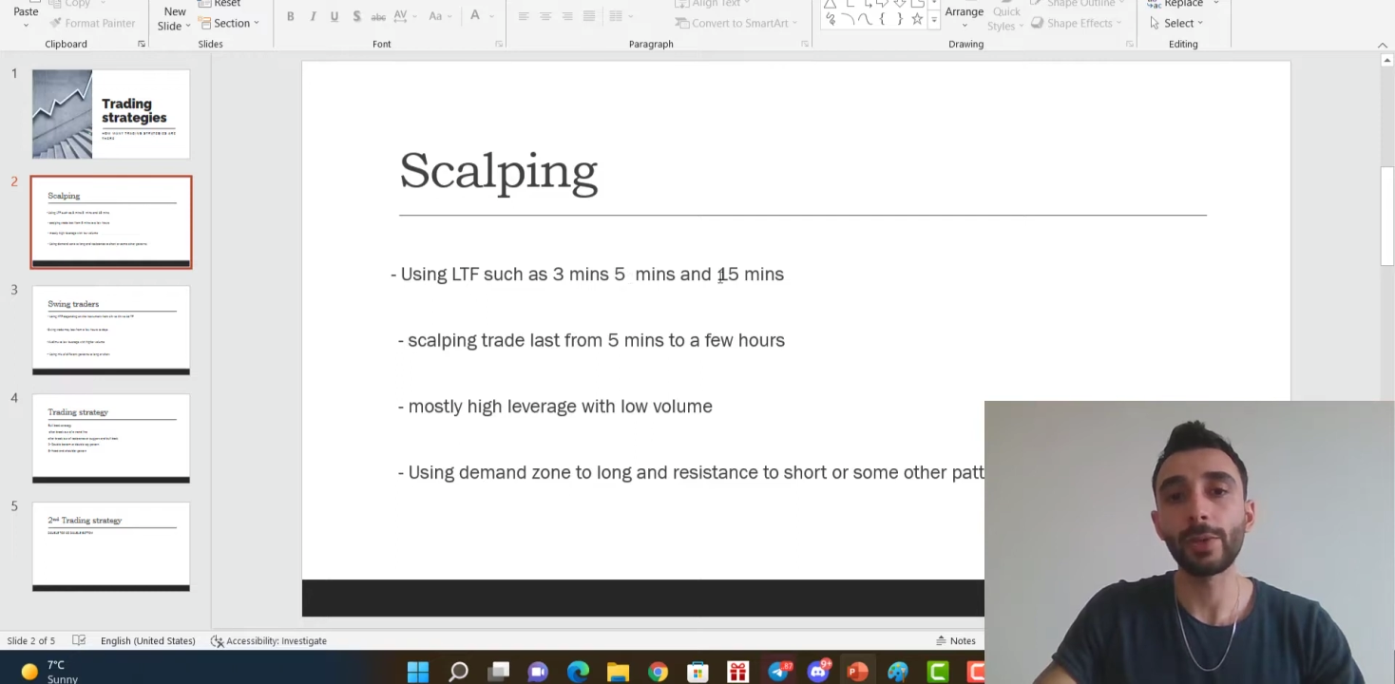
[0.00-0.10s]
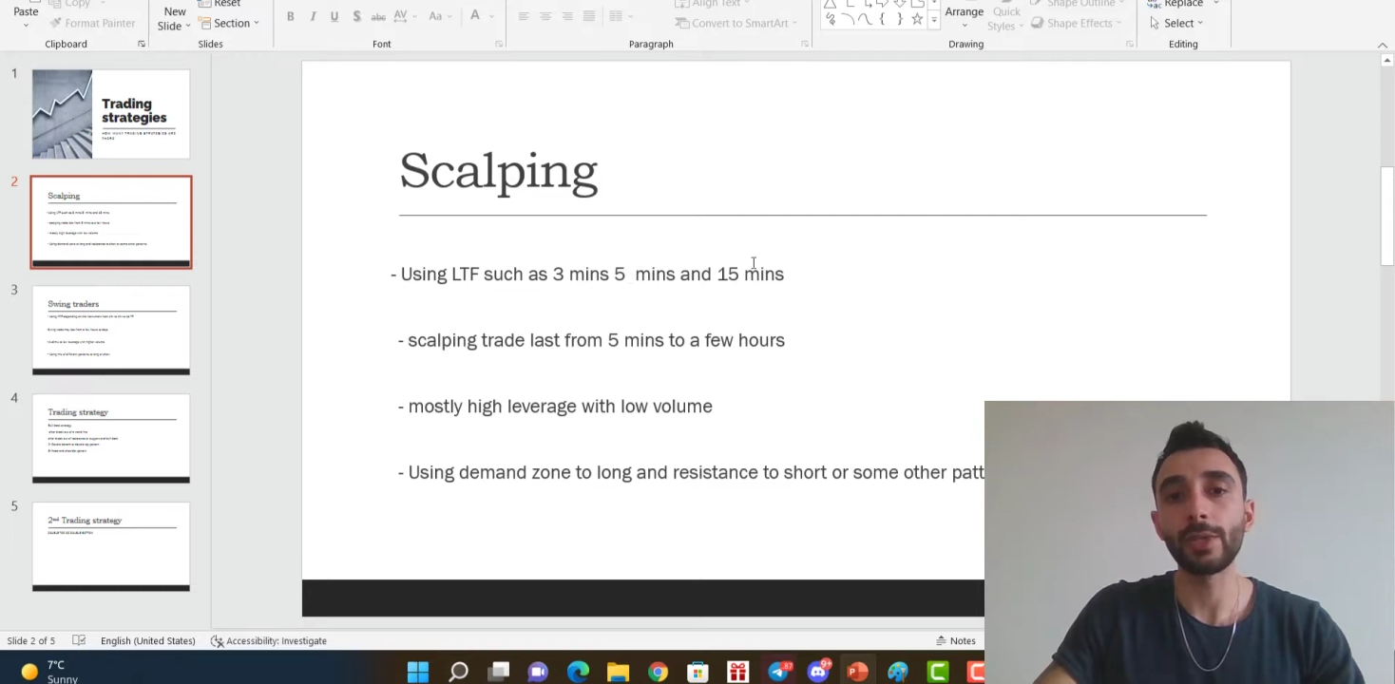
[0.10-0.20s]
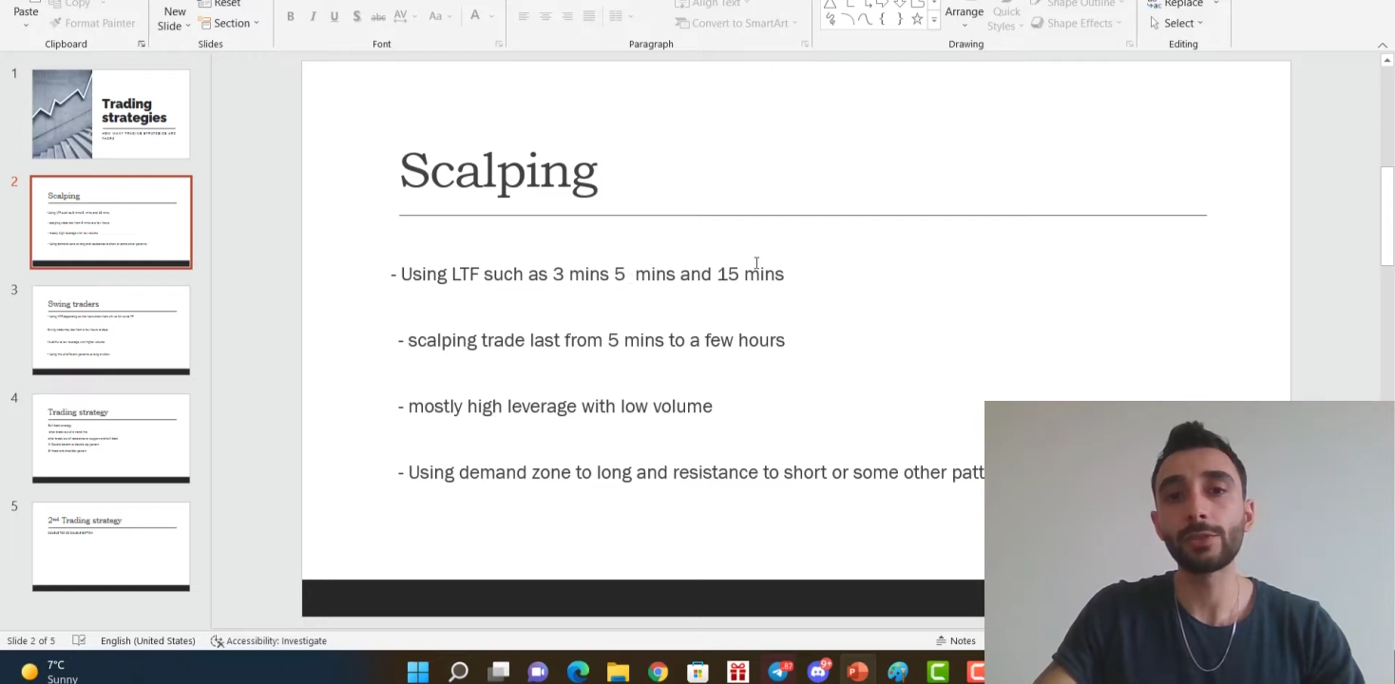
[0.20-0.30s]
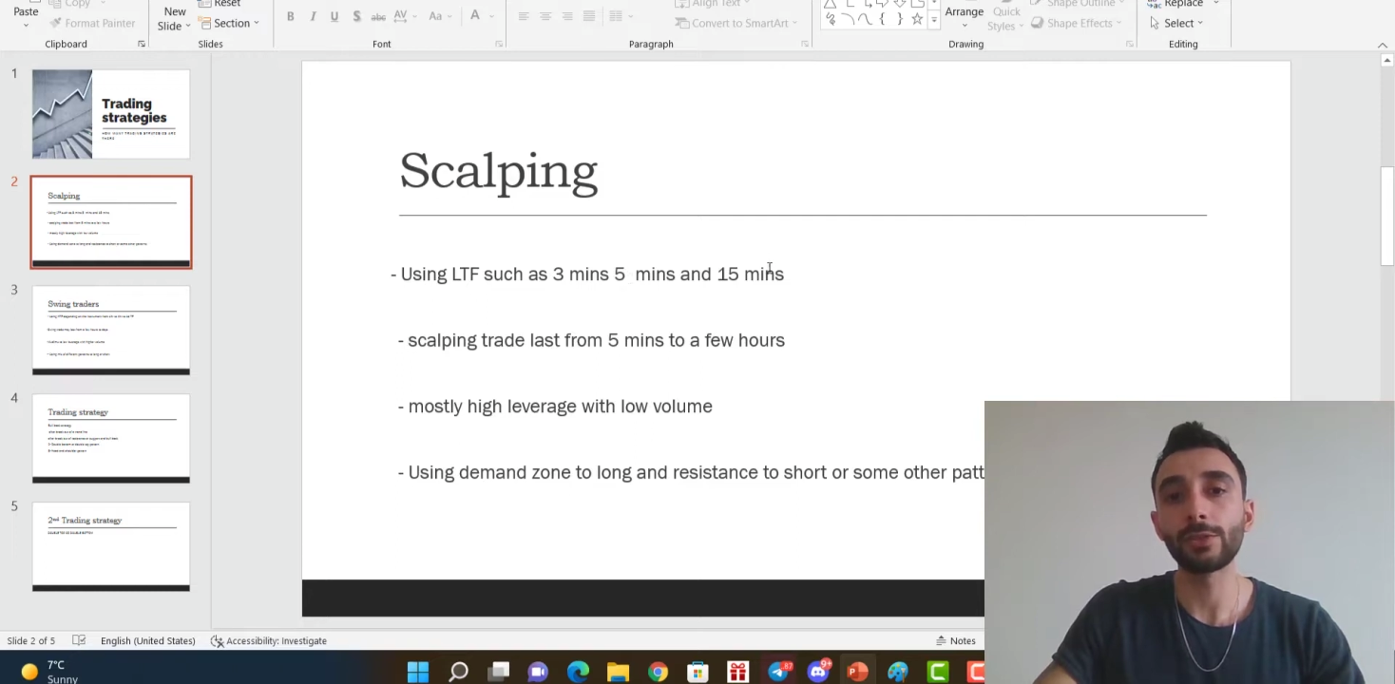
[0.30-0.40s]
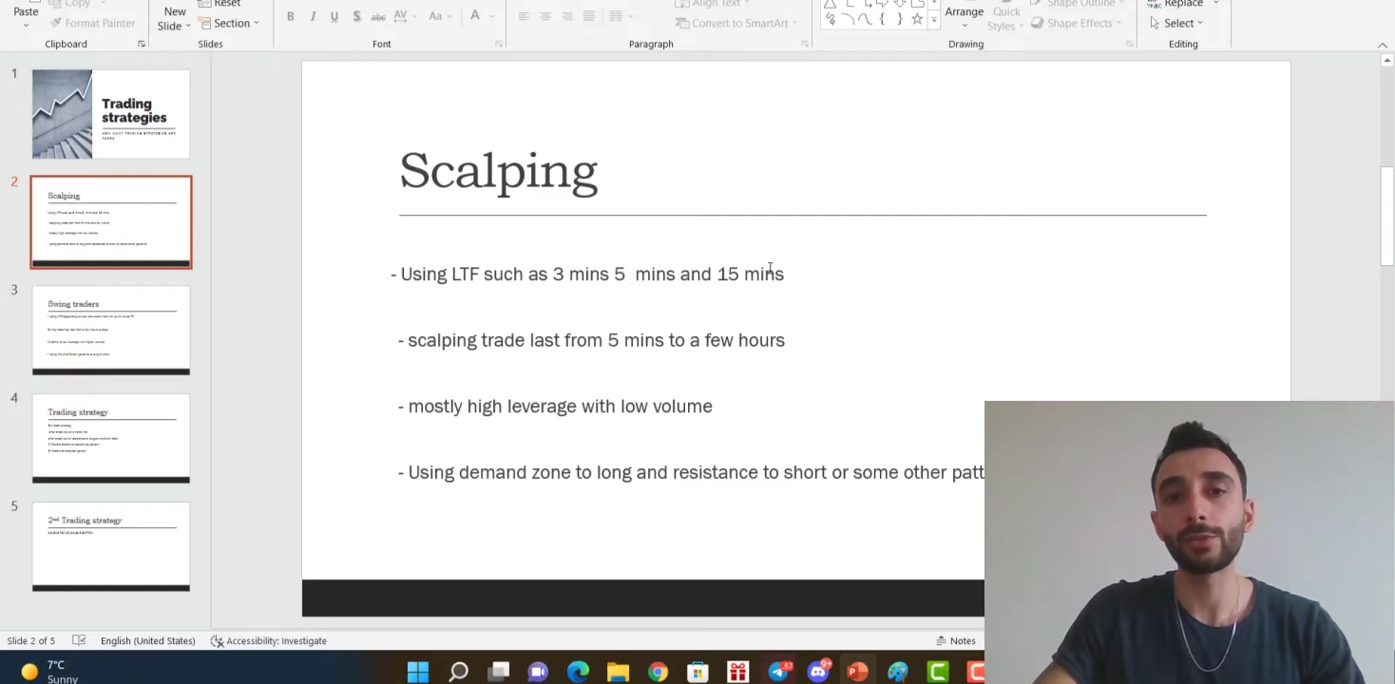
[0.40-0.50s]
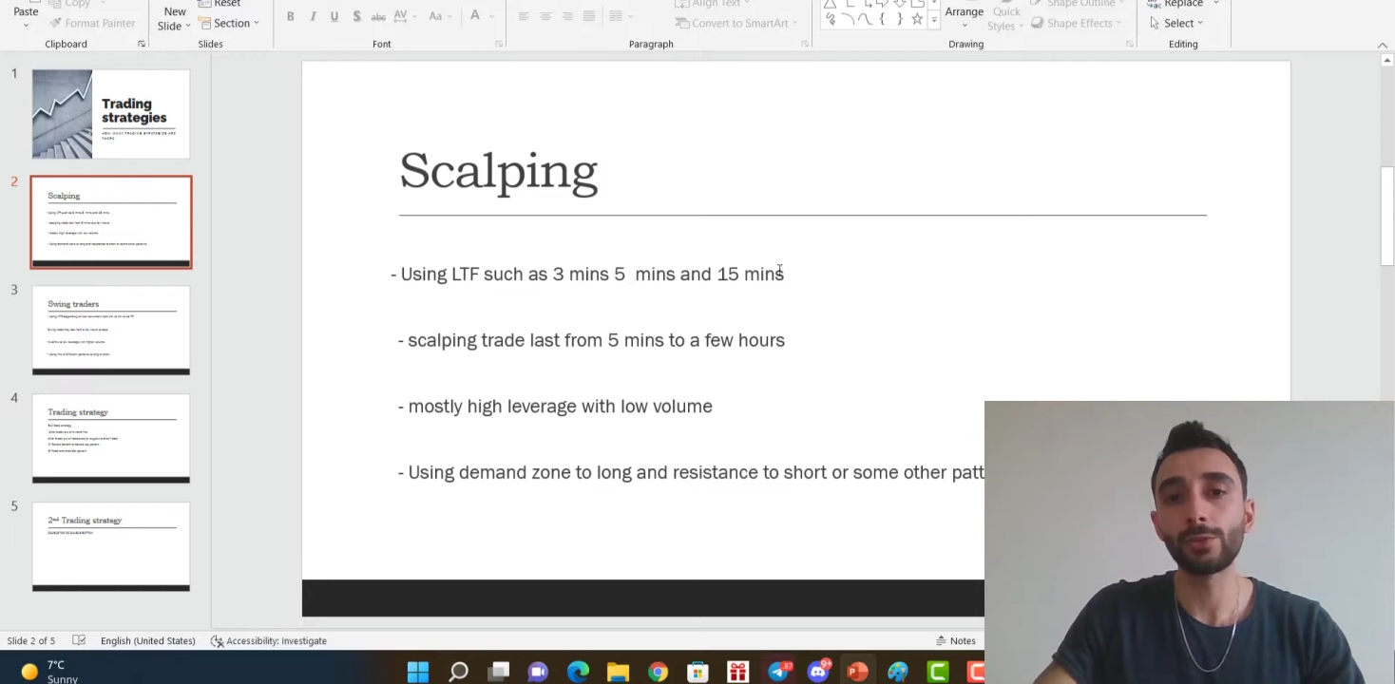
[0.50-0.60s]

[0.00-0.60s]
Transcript: minutes